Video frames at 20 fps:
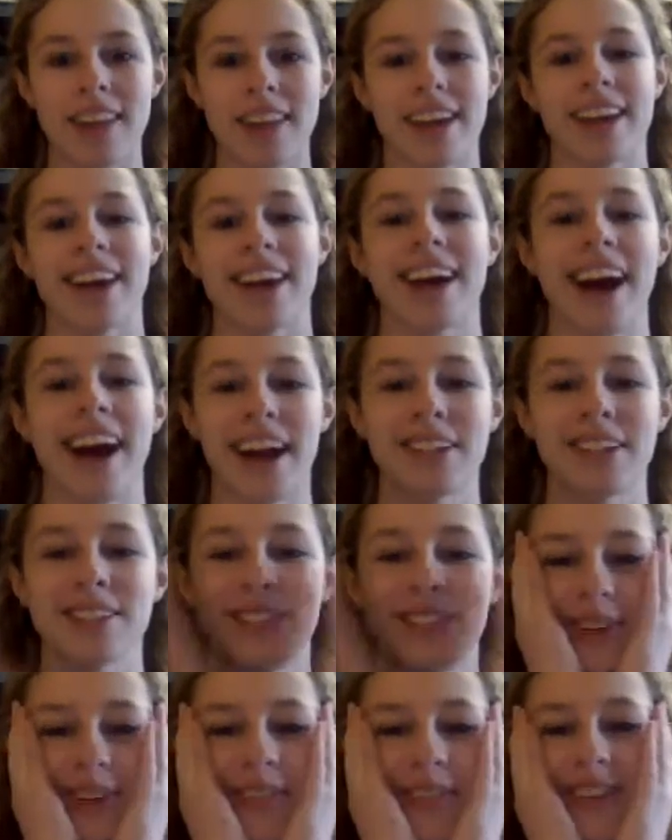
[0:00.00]
like, I just
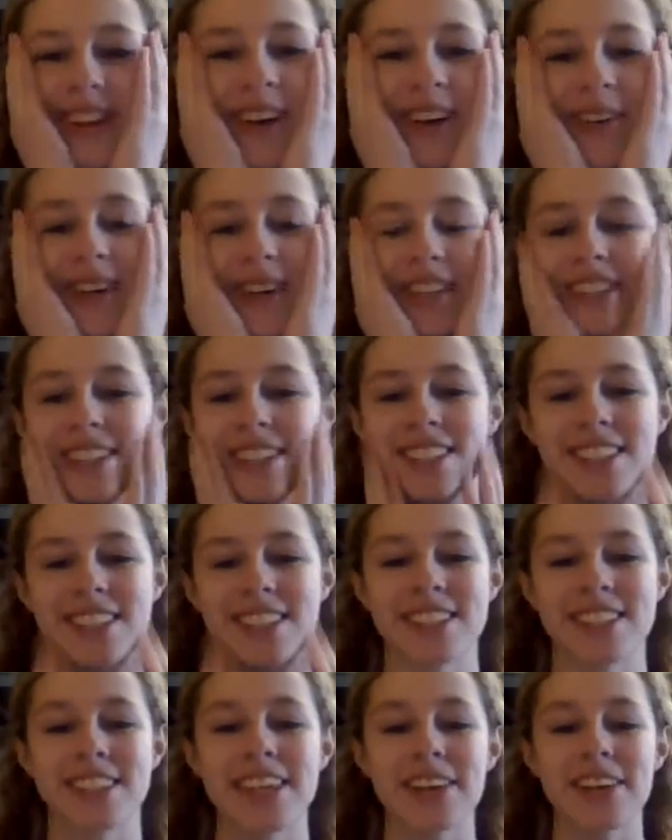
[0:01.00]
don't even know, it's
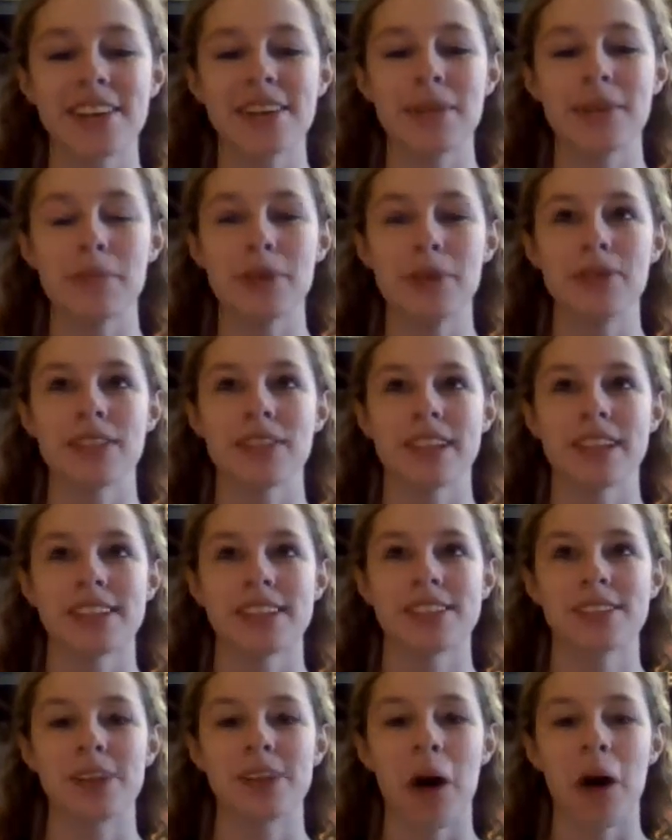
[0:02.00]
just, hearing the music is
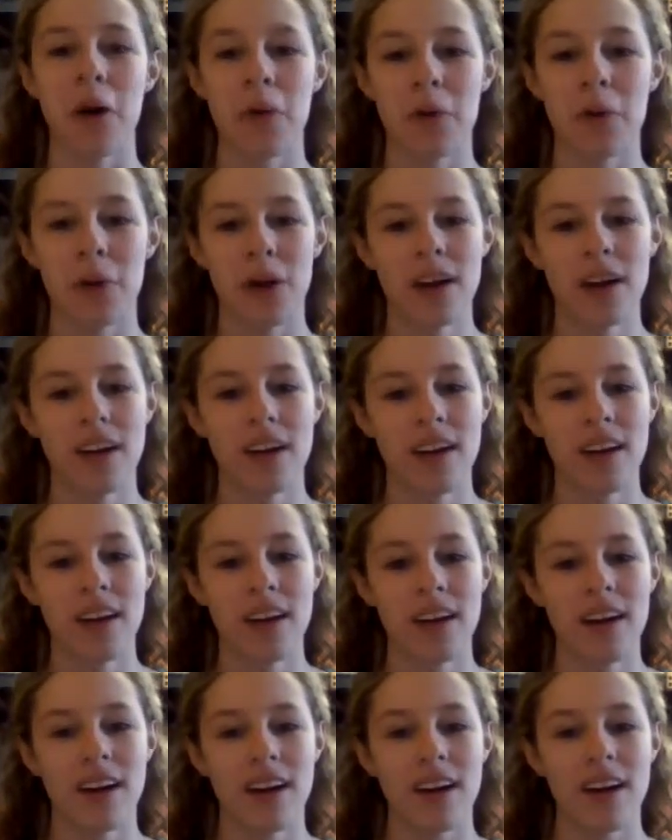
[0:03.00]
so
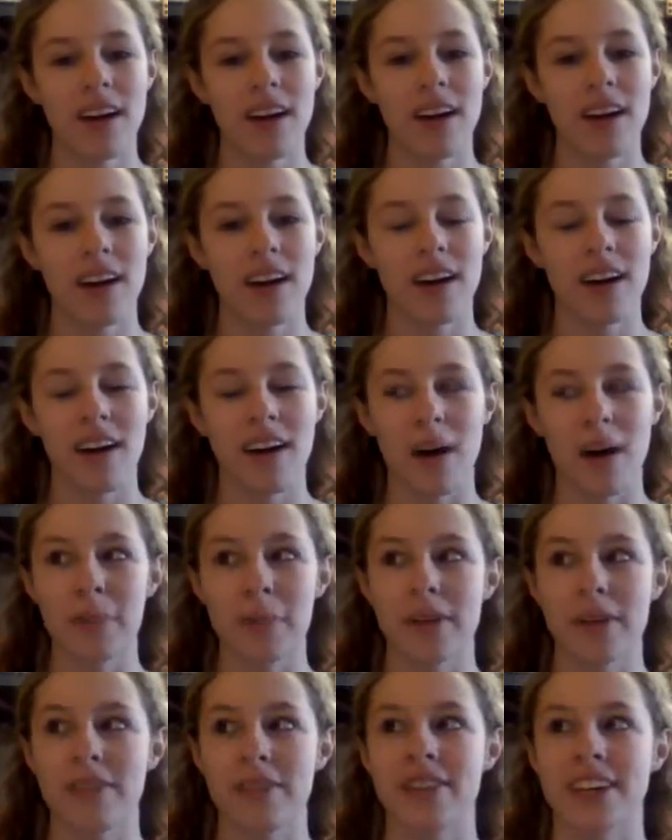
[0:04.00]

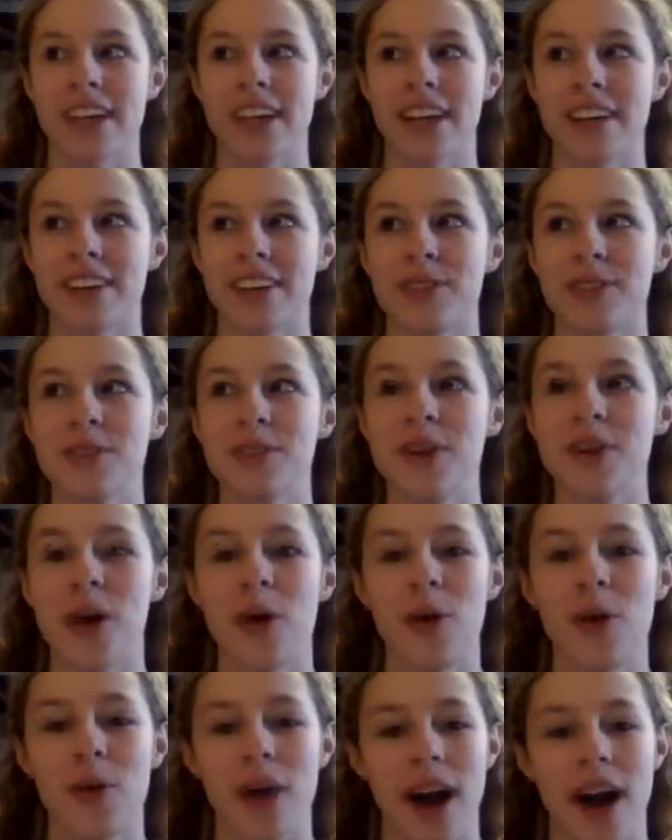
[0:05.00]
uplifting, and
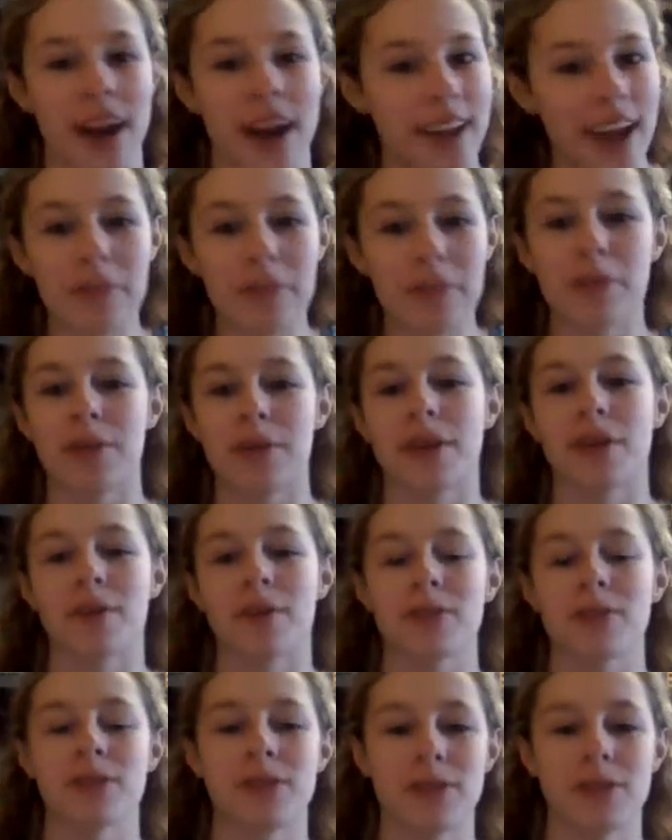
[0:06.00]
everyone
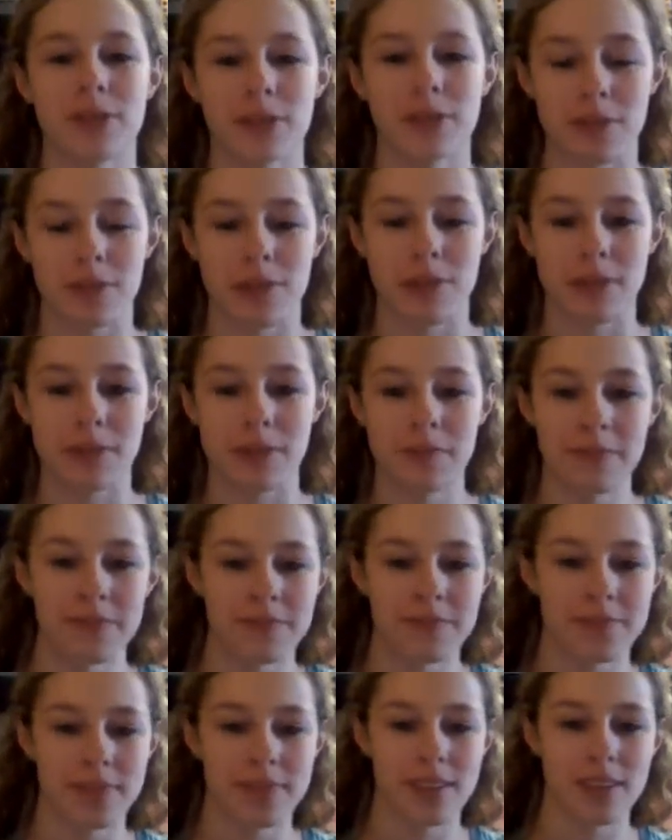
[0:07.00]
knows, well,
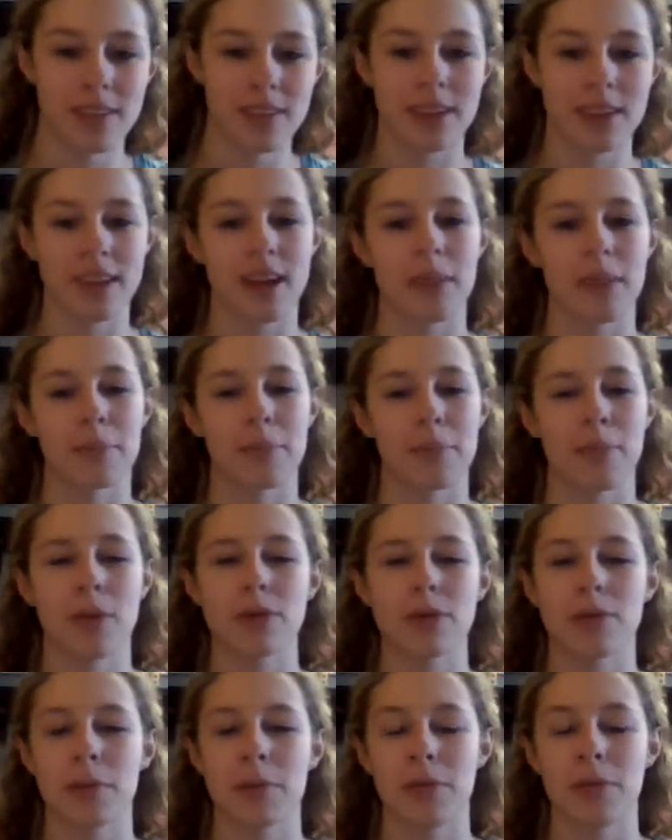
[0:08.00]

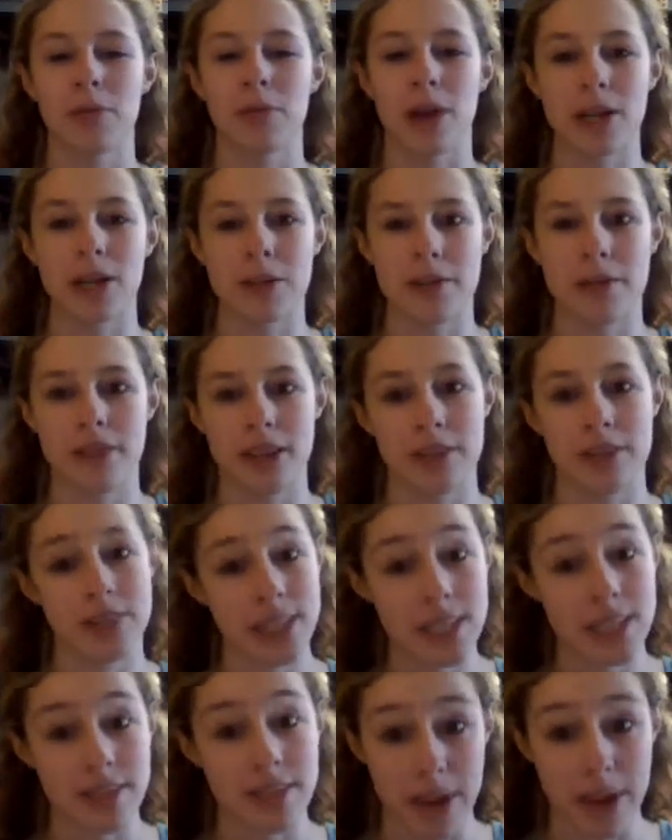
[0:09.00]
most people who watch my video have
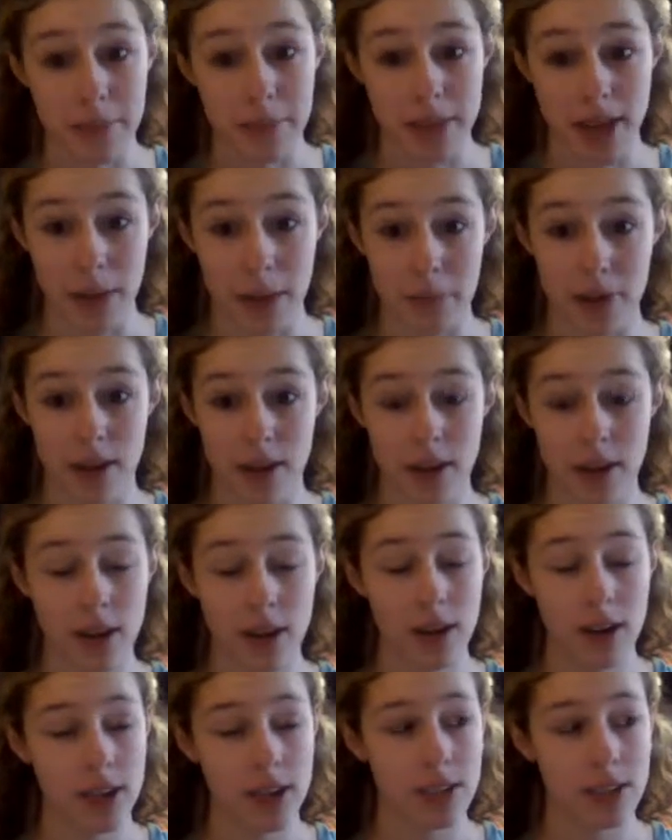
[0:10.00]
seen the Phantom of the Opera,
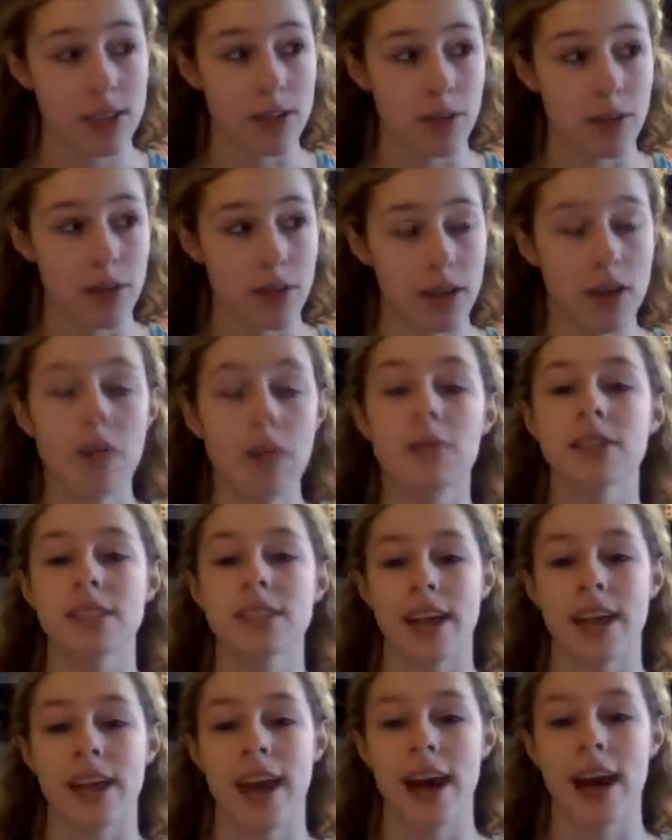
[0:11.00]
so they know what's
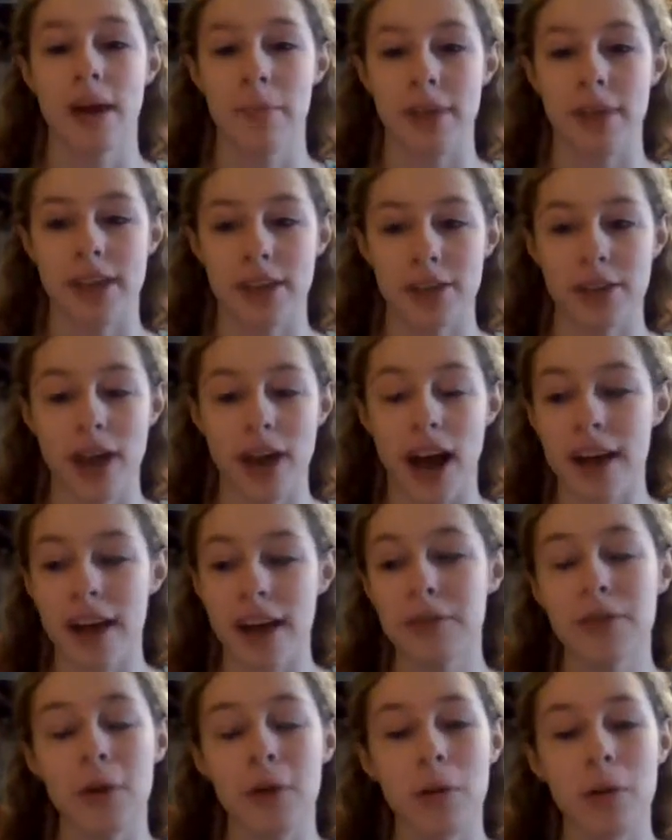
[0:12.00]
gonna happen, and I
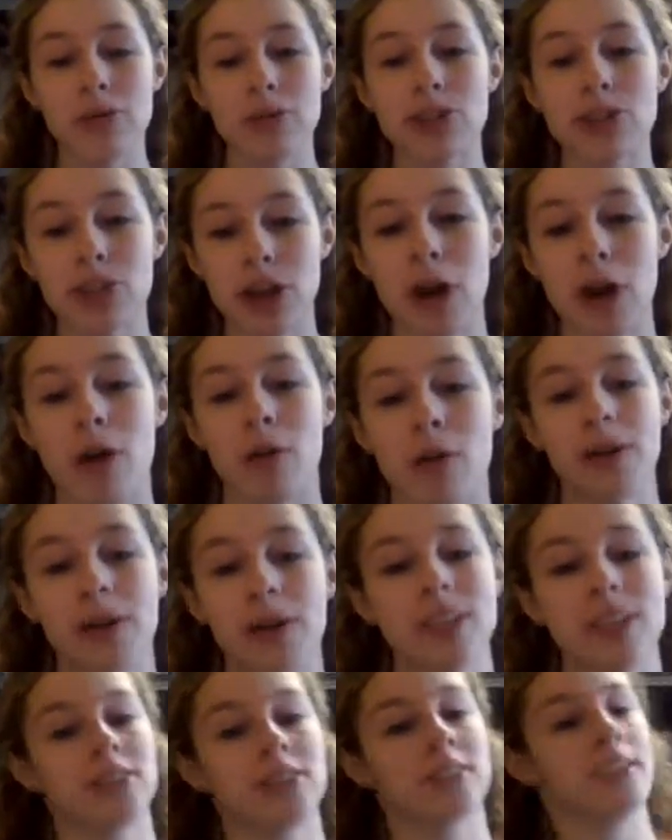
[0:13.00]
know the whole show, but
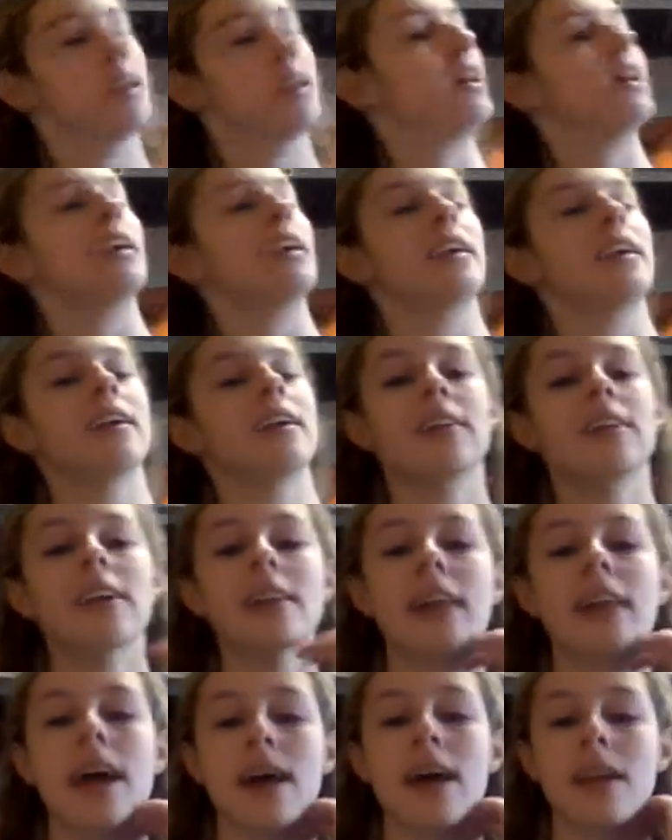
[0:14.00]
just hearing
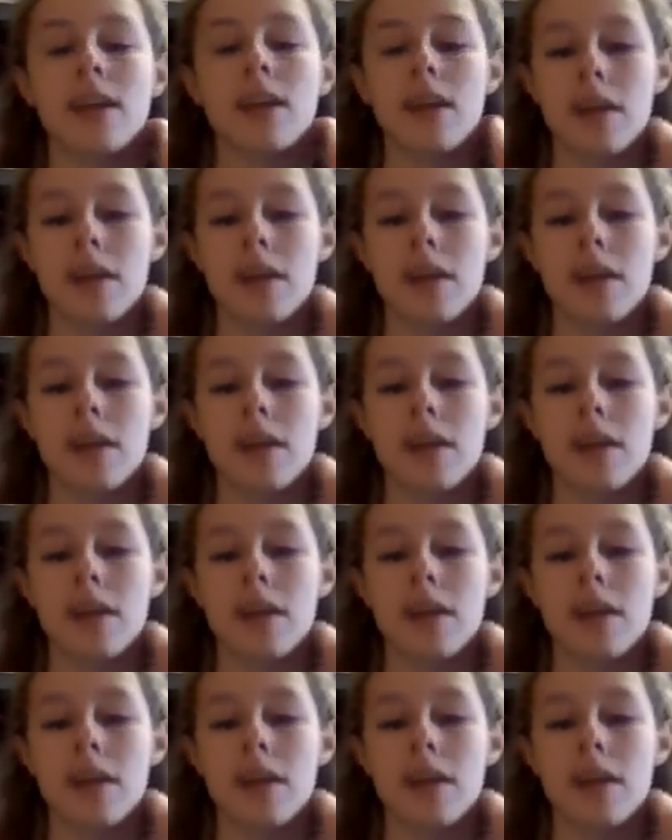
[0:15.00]
that